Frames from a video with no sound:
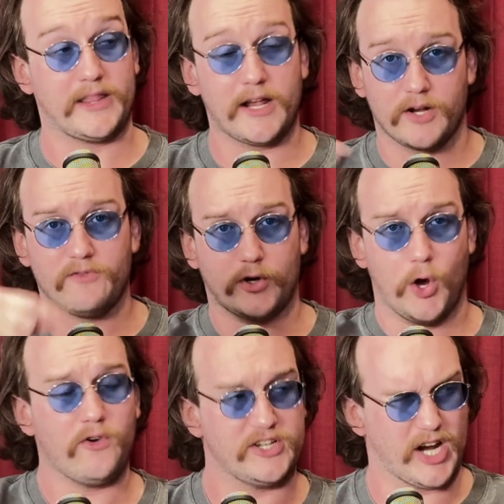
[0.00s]
and they can
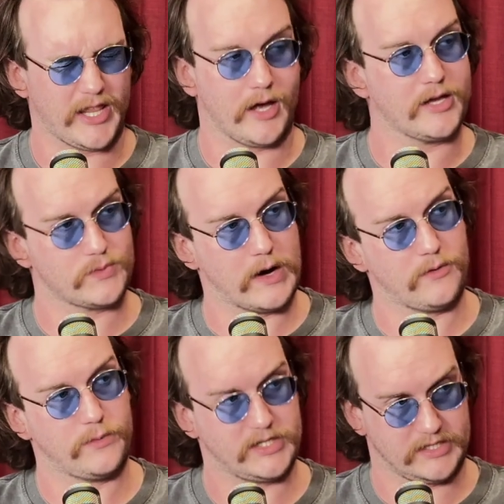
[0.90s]
recur each other as
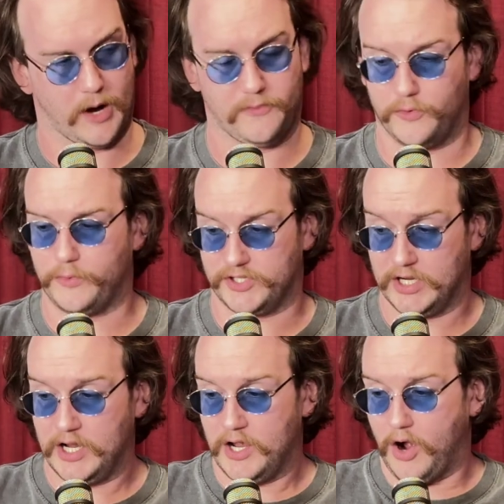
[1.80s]
well, which is helpful, which
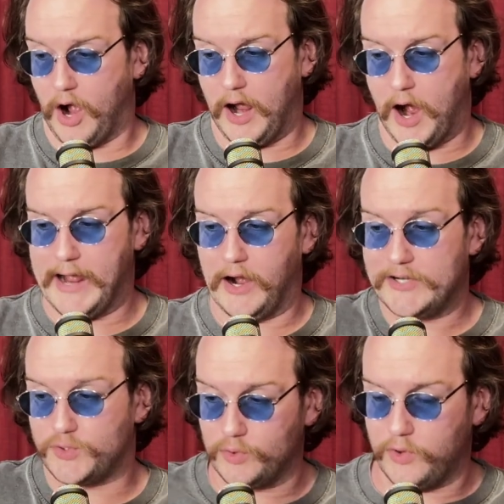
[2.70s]
I
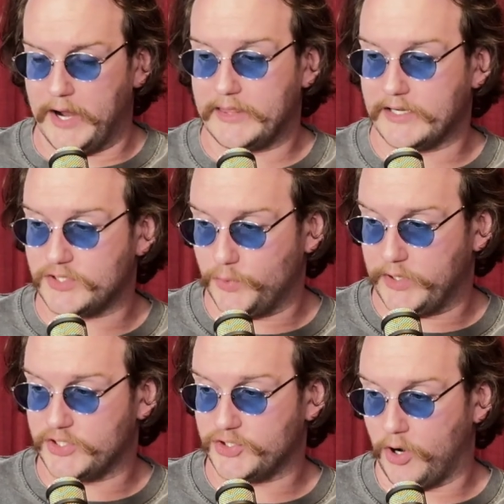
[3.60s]
do like that it's
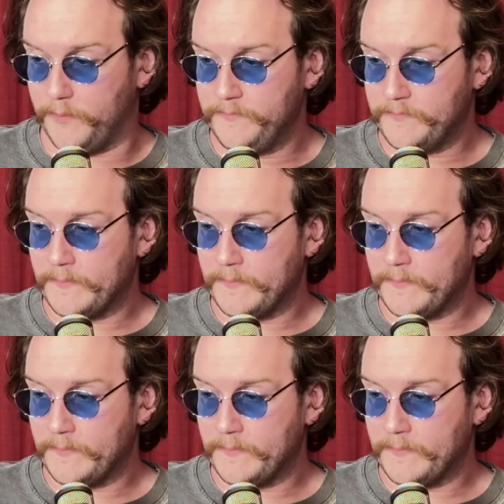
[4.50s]
doing its job.